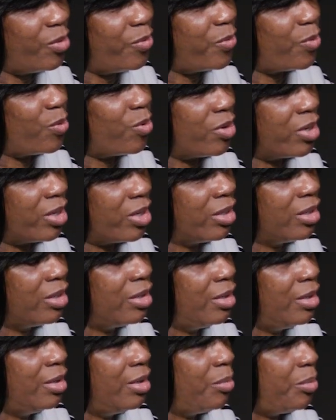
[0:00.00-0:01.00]
for,
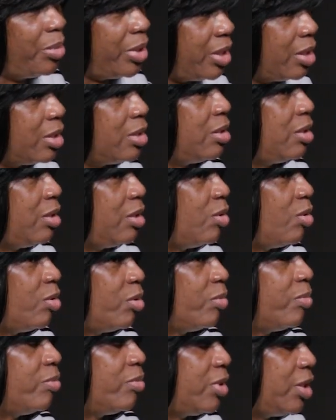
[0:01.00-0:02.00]
because, you
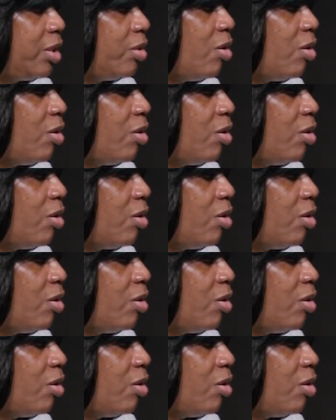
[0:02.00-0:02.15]
know, she